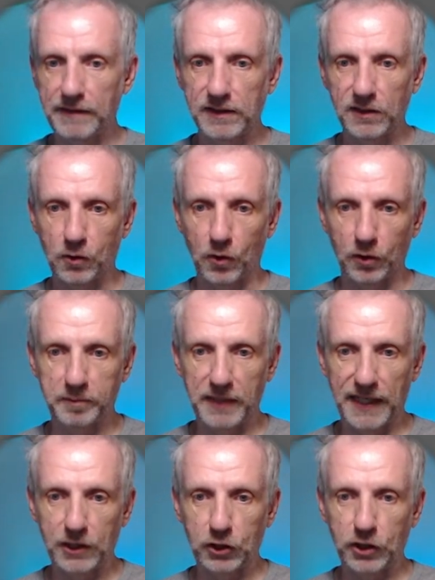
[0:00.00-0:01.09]
This is called
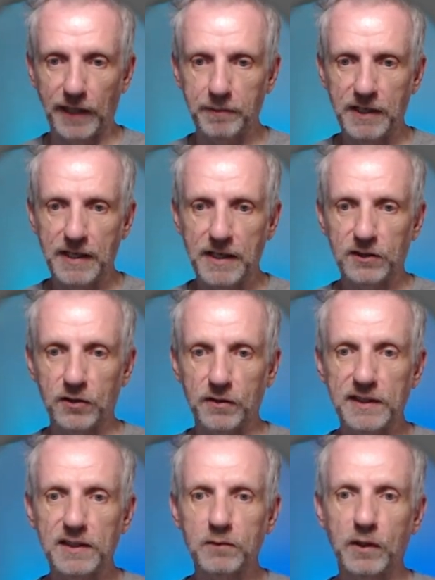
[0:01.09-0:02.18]
pear shape. So
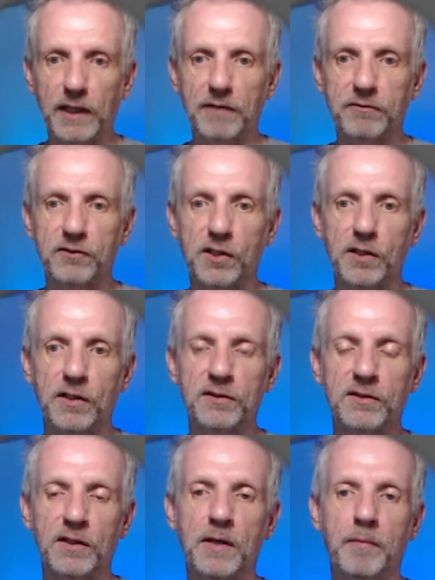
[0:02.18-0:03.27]
this is what I've turned
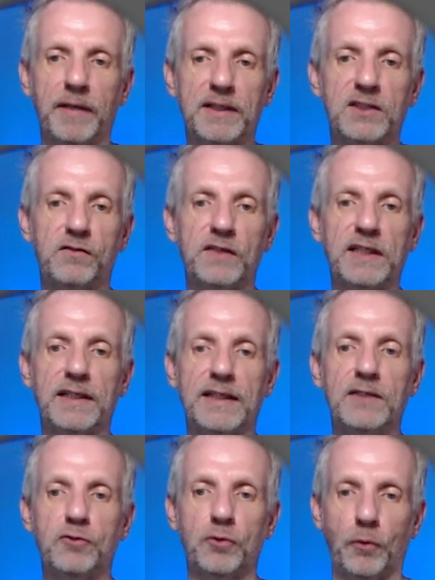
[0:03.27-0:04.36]
my sphere
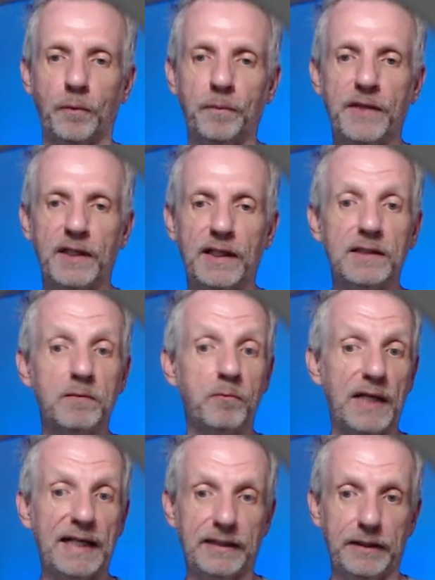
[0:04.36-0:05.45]
into in
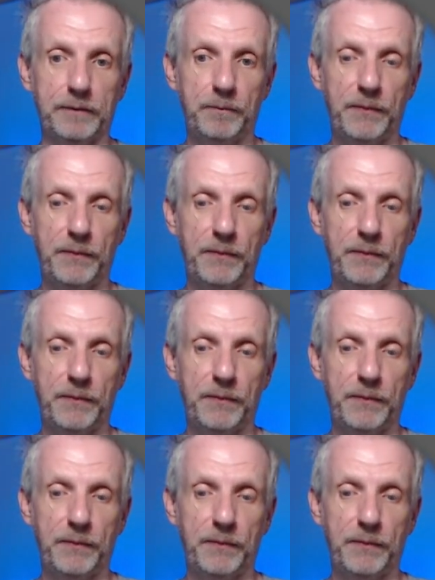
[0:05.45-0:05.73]
Blender.